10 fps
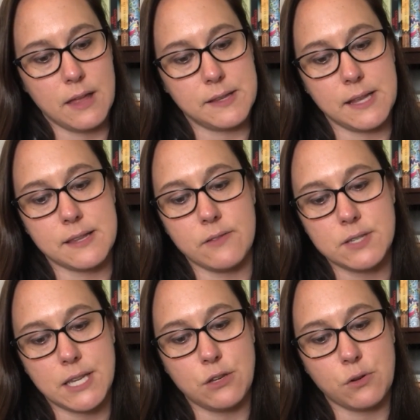let's see, a
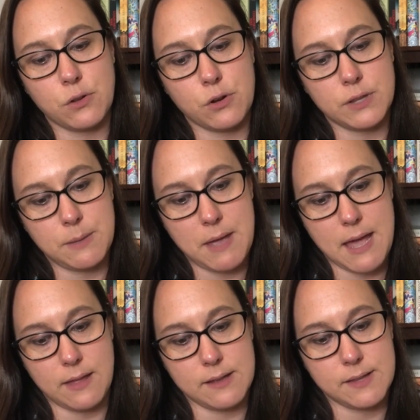17-year-old girl named
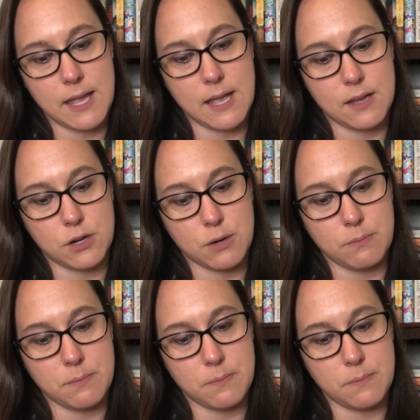Alice and her,